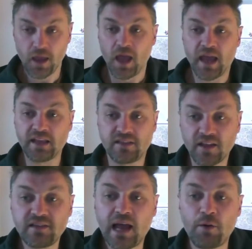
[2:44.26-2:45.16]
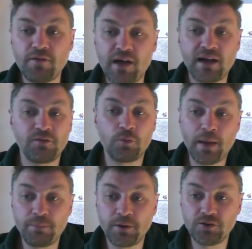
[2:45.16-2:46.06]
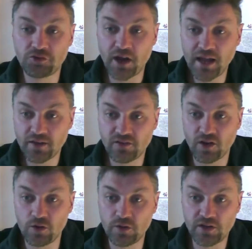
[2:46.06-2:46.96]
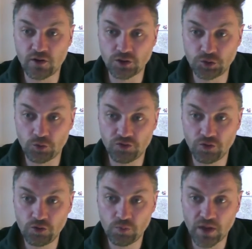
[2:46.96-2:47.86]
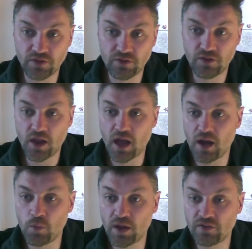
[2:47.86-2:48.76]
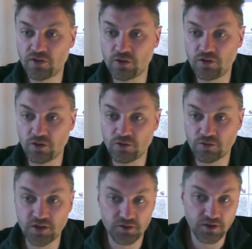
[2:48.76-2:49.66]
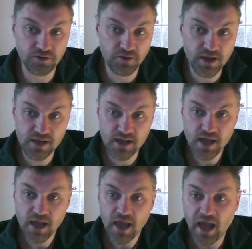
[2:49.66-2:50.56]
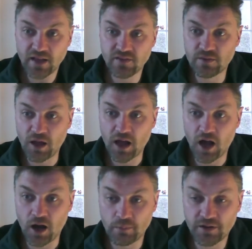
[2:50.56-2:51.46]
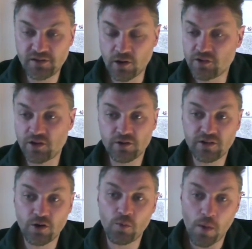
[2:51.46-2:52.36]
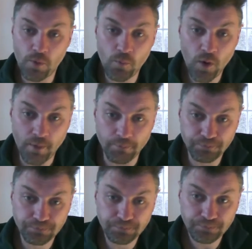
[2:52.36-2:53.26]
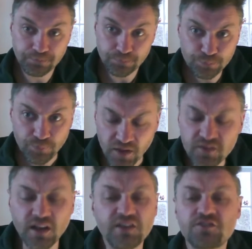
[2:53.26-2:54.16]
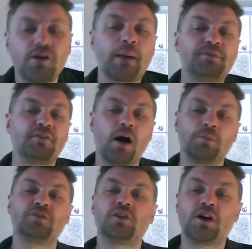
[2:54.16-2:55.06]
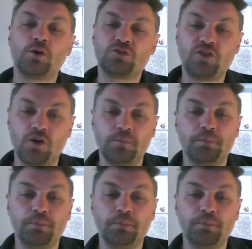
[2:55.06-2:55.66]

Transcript: It does, however, have a weapon track, so it's got a short sword, 1, 2, 2, 3, 3, 3, and some light armour, 0, 0, 0, 1, 1, 1. It's only scraps of armour, it's not a whole suit.